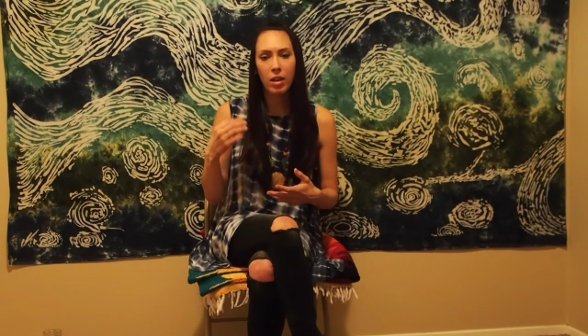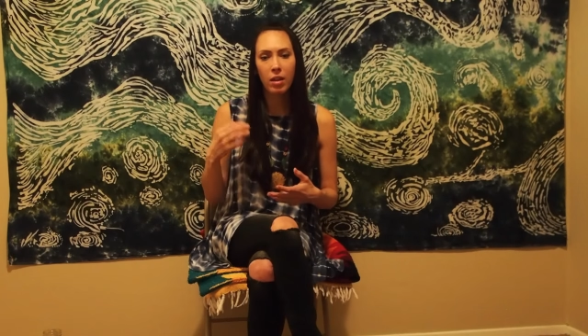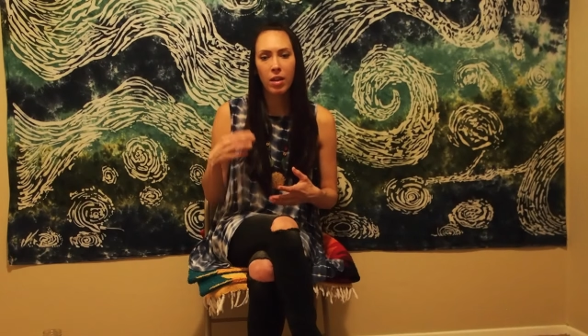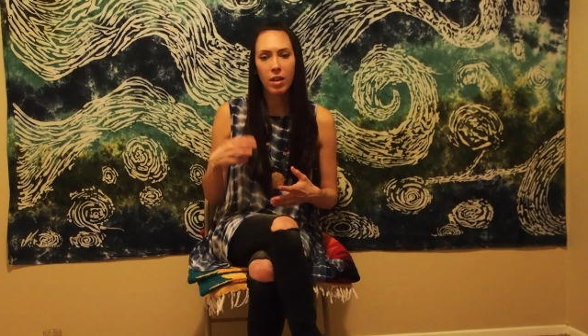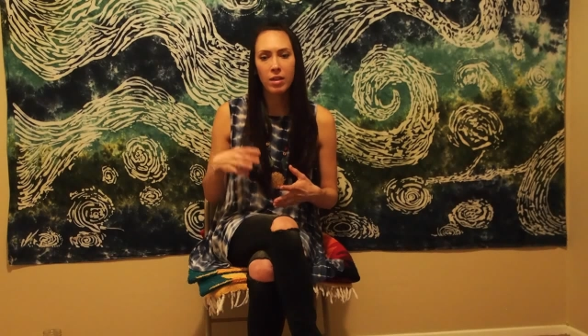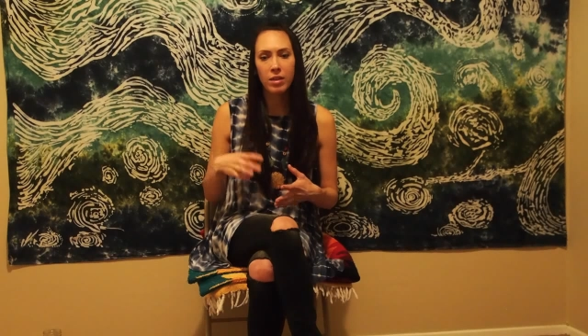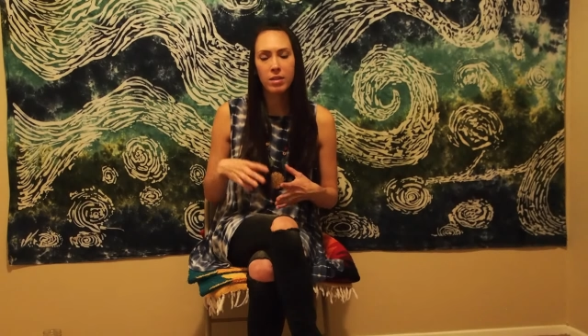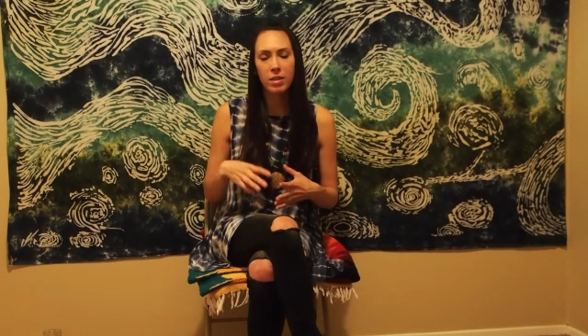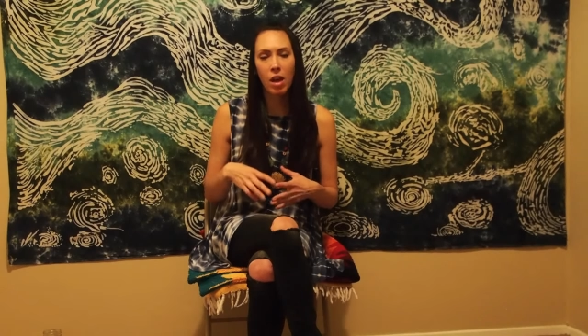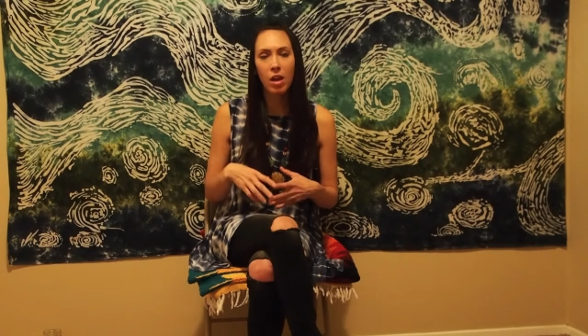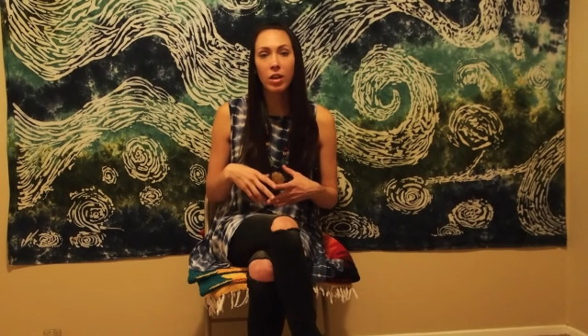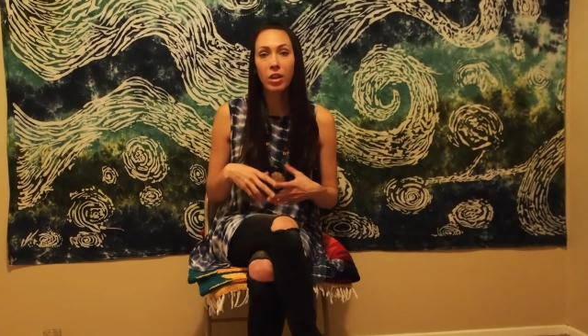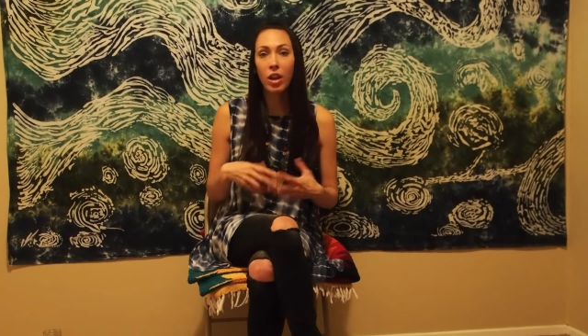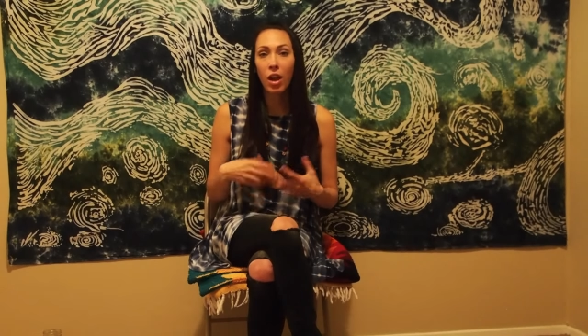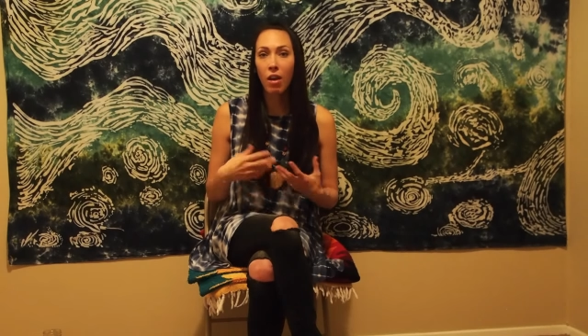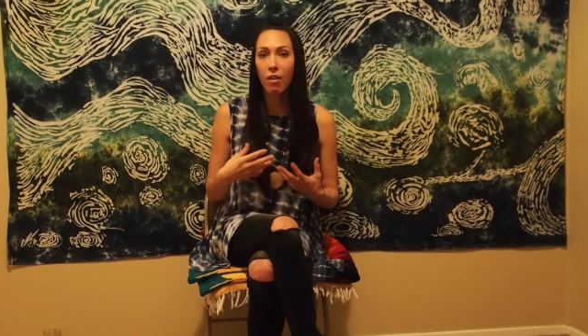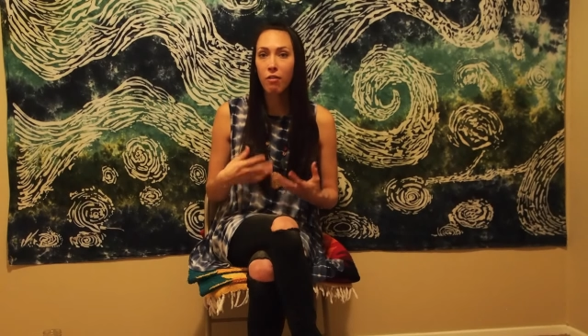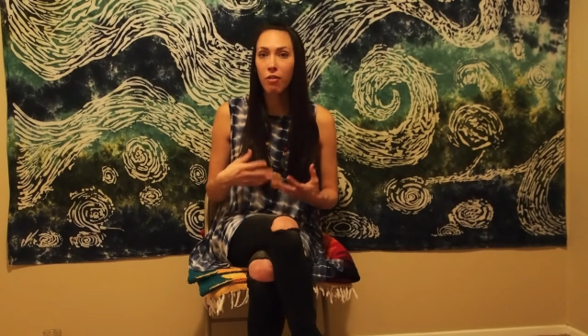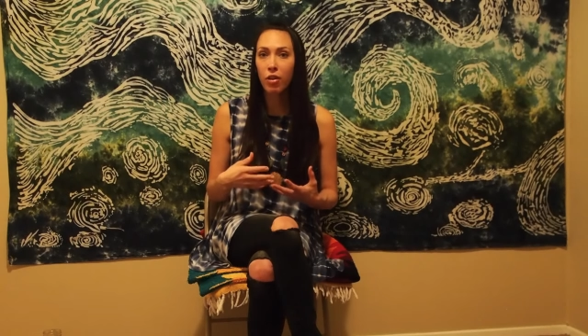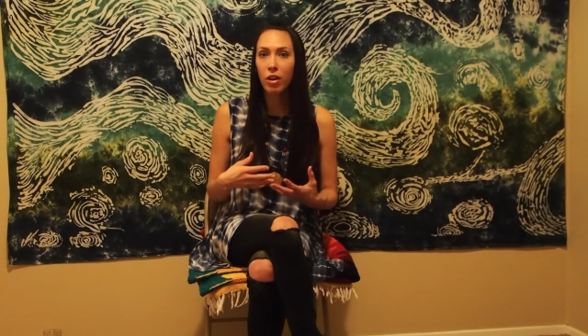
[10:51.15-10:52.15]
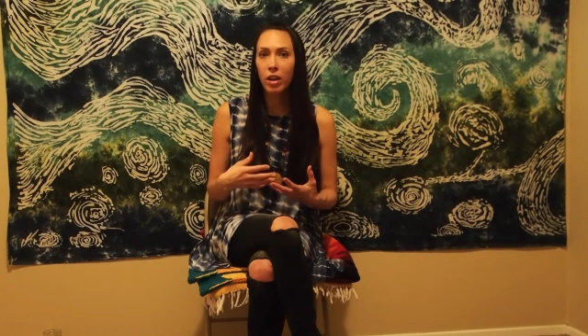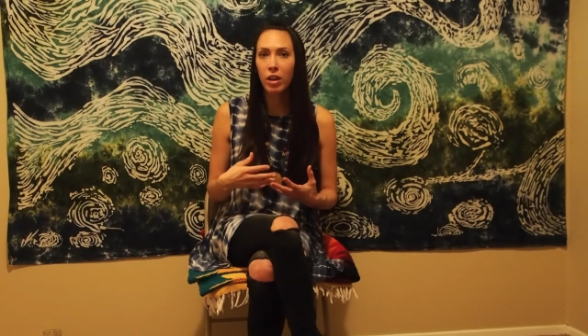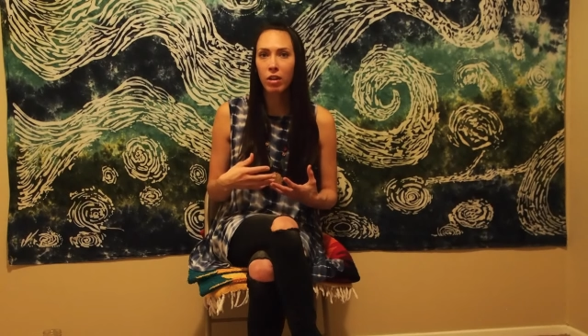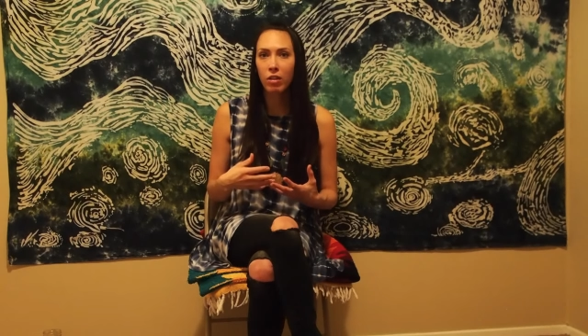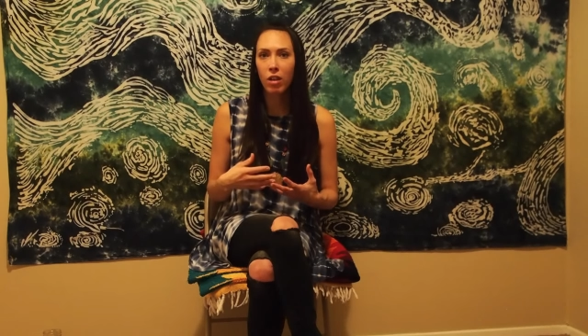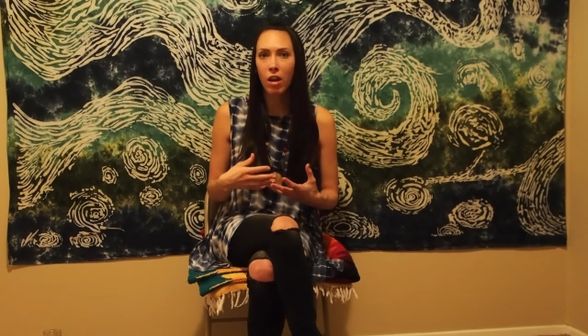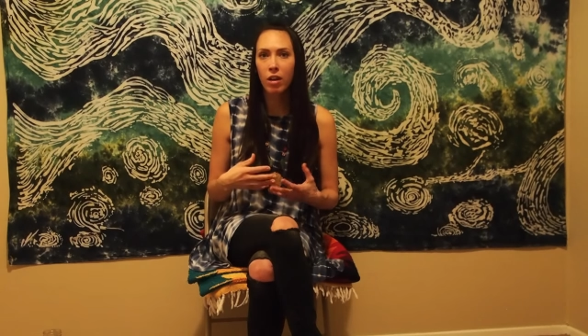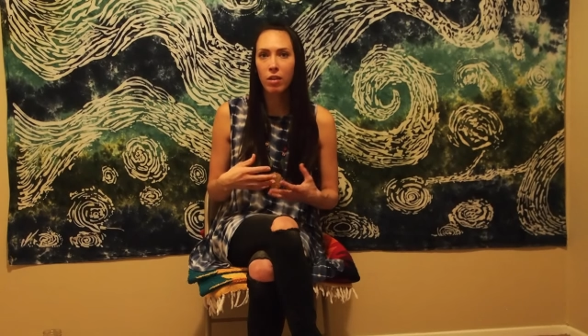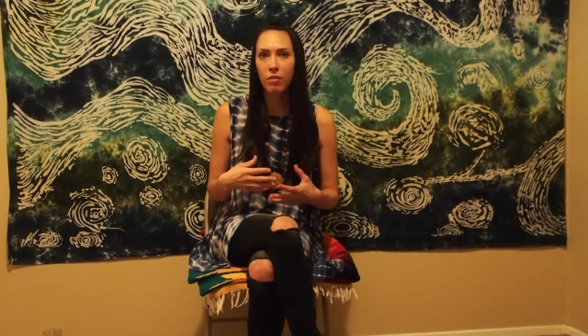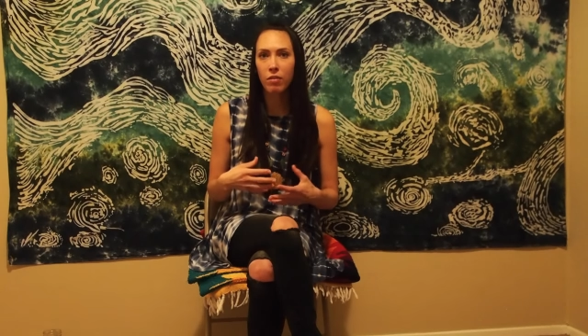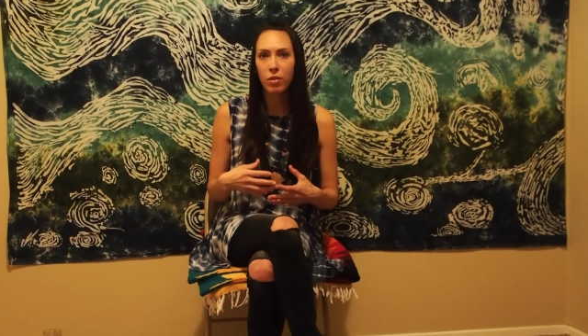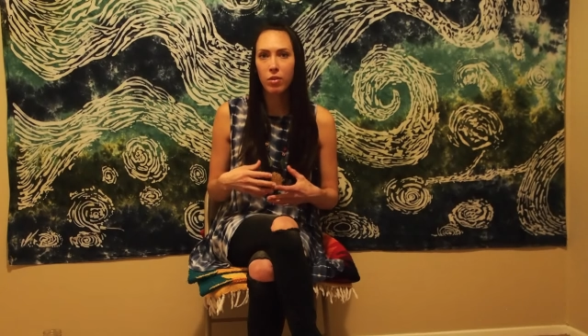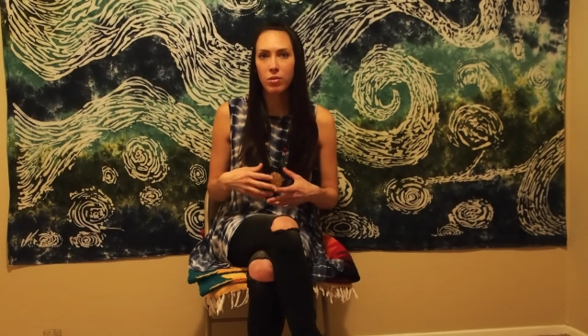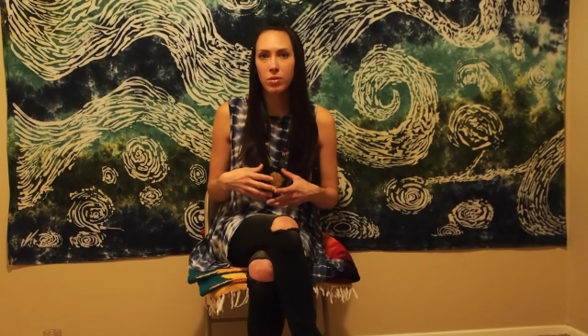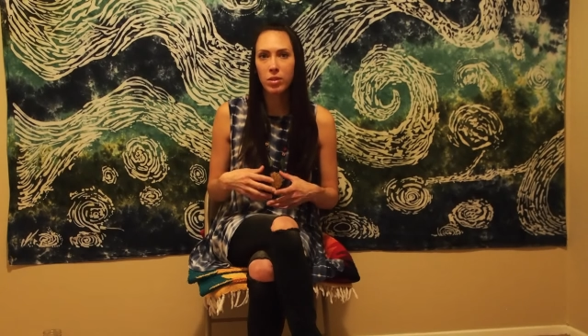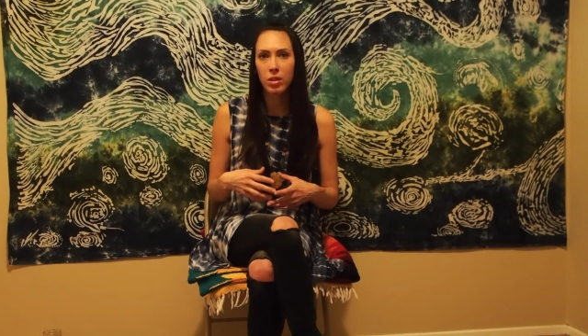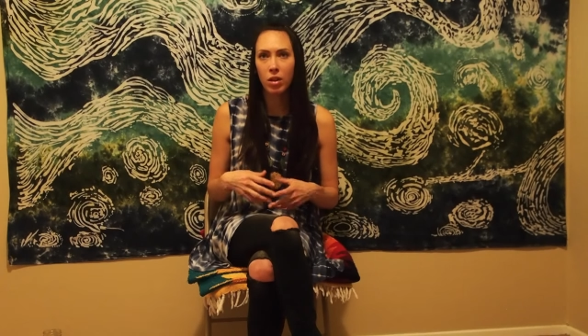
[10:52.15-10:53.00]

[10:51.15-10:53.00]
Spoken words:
it's uncovering a lot of those